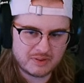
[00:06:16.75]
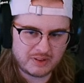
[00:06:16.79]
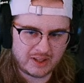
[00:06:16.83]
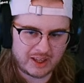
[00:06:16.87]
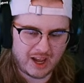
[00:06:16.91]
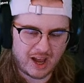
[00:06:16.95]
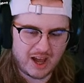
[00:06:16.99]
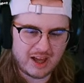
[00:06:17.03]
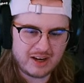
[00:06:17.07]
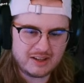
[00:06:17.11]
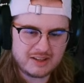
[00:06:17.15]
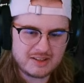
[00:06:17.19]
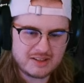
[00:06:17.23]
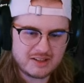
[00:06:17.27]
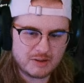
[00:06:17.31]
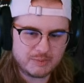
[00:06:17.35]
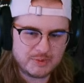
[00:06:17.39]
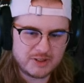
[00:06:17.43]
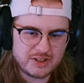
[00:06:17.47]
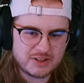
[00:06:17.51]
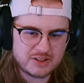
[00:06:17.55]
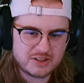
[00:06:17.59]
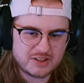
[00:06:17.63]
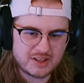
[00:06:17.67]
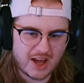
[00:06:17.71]
like, I didn't see how
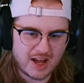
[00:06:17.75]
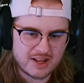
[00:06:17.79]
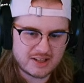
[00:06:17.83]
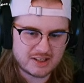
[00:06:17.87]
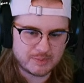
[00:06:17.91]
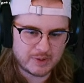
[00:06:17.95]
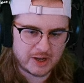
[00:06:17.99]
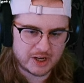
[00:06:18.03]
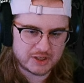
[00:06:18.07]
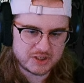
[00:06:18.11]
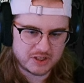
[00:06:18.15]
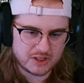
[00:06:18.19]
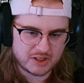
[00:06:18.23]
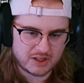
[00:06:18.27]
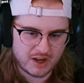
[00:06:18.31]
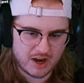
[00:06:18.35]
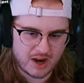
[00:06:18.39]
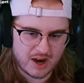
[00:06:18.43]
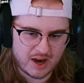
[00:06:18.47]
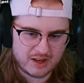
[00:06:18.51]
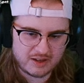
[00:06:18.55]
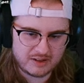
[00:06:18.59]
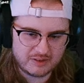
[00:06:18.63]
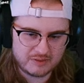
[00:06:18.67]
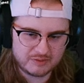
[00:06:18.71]
many stats I've actually
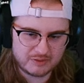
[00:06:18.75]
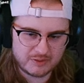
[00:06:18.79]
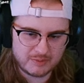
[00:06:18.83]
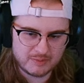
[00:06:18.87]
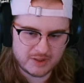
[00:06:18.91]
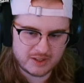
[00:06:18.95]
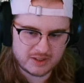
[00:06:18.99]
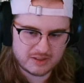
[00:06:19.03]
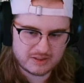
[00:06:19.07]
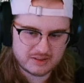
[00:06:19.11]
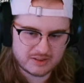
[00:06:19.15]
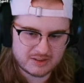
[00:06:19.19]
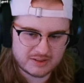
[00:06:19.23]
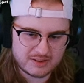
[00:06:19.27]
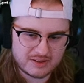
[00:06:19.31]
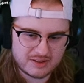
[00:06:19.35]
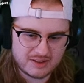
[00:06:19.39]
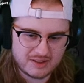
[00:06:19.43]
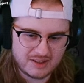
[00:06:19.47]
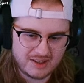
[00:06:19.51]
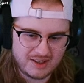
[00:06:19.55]
got from this.